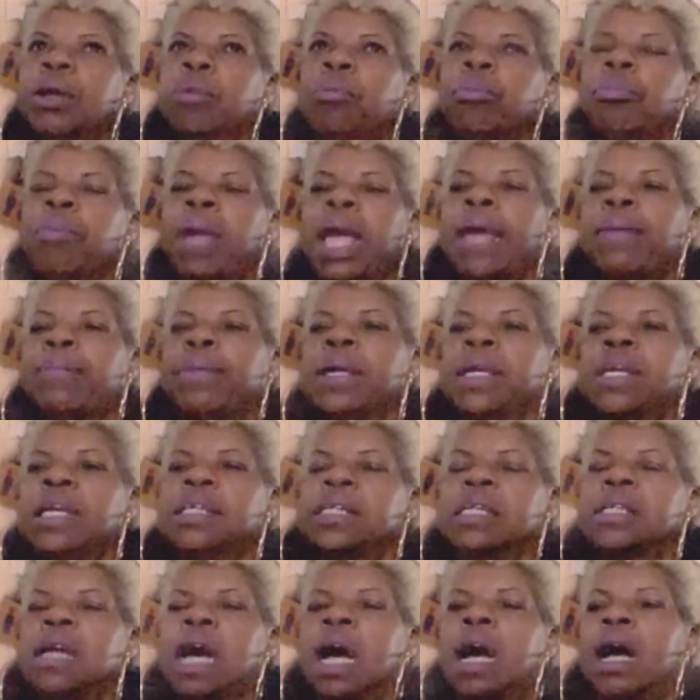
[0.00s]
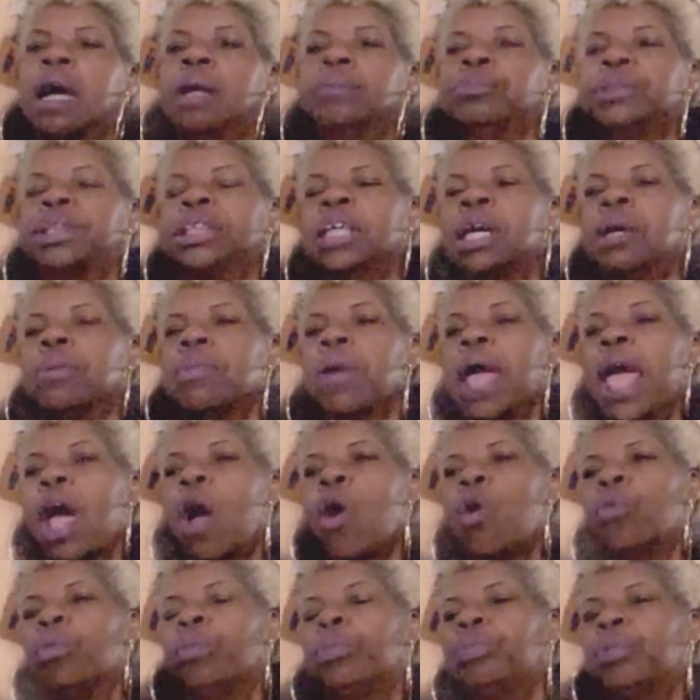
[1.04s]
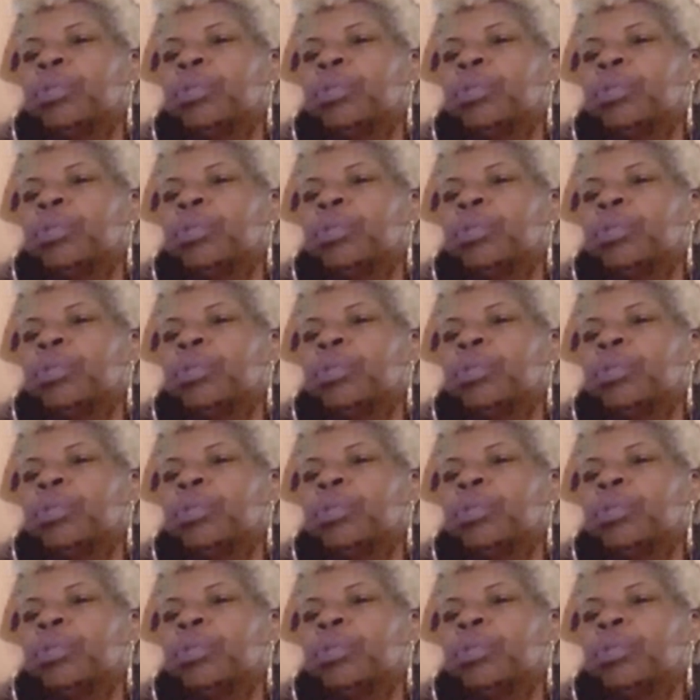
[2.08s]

maybe some help,